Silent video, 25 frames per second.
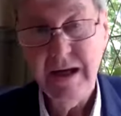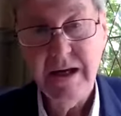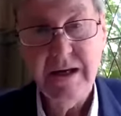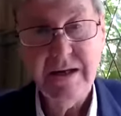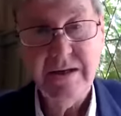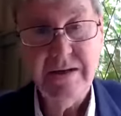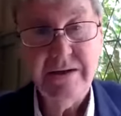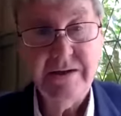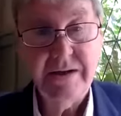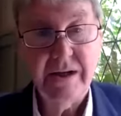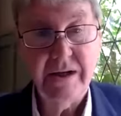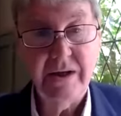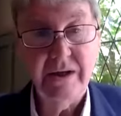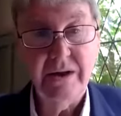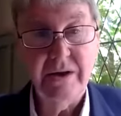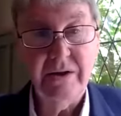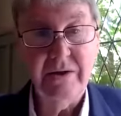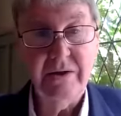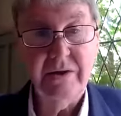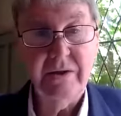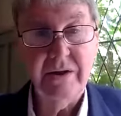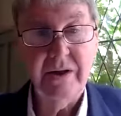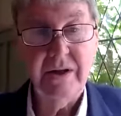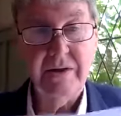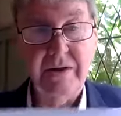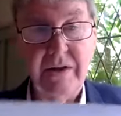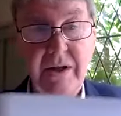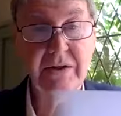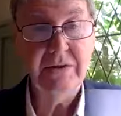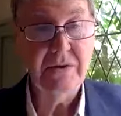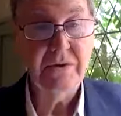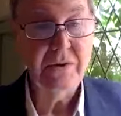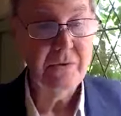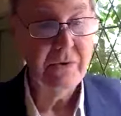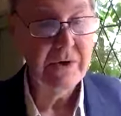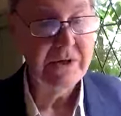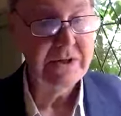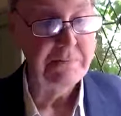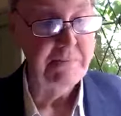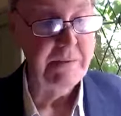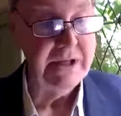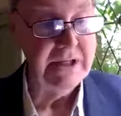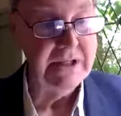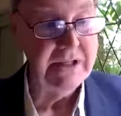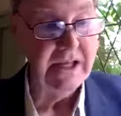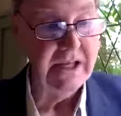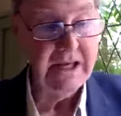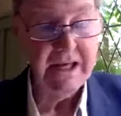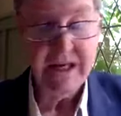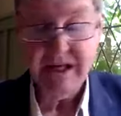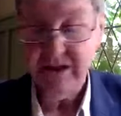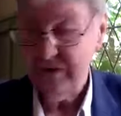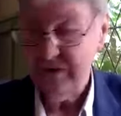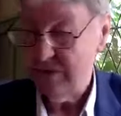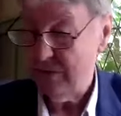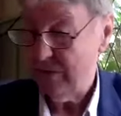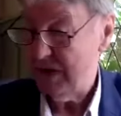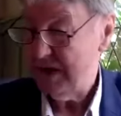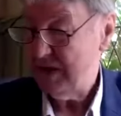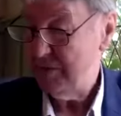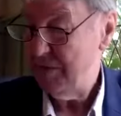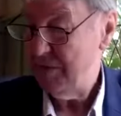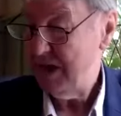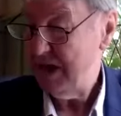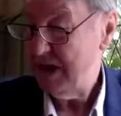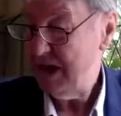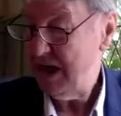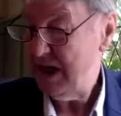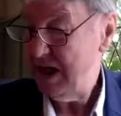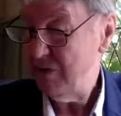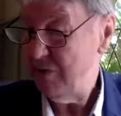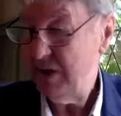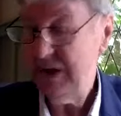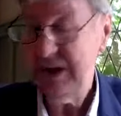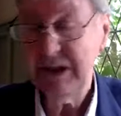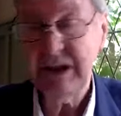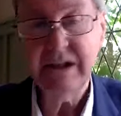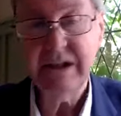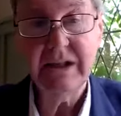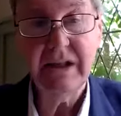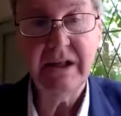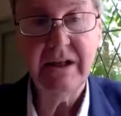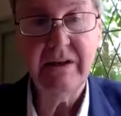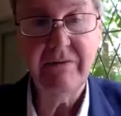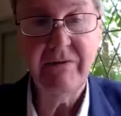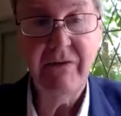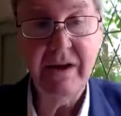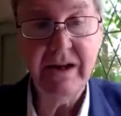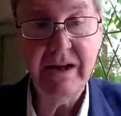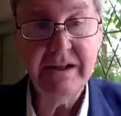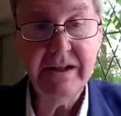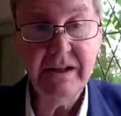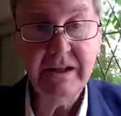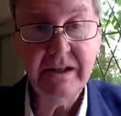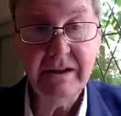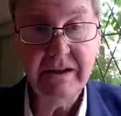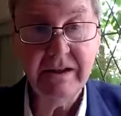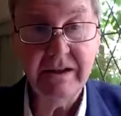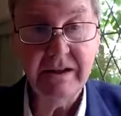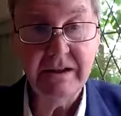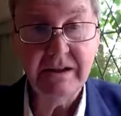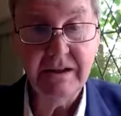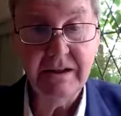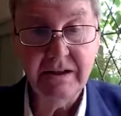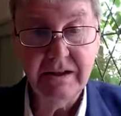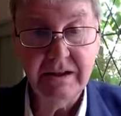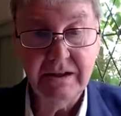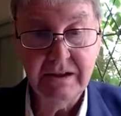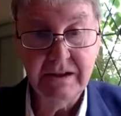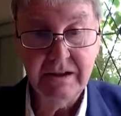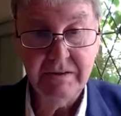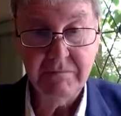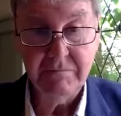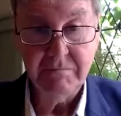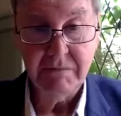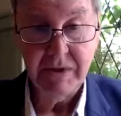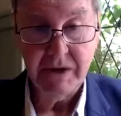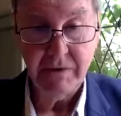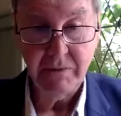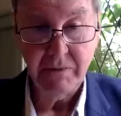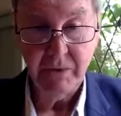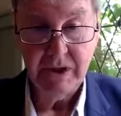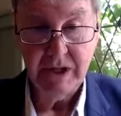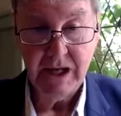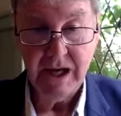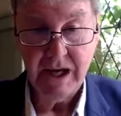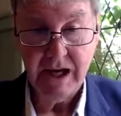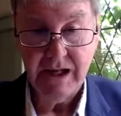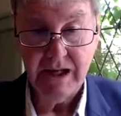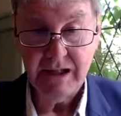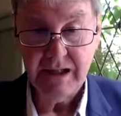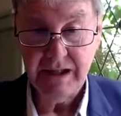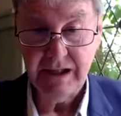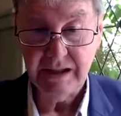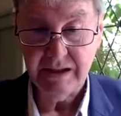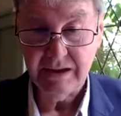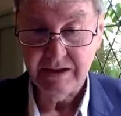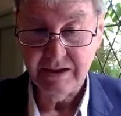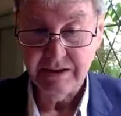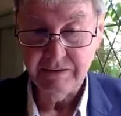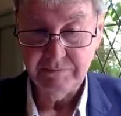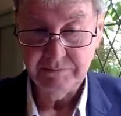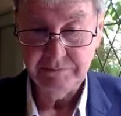So, it's always been there, it's always been that we didn't invent it, but we are it.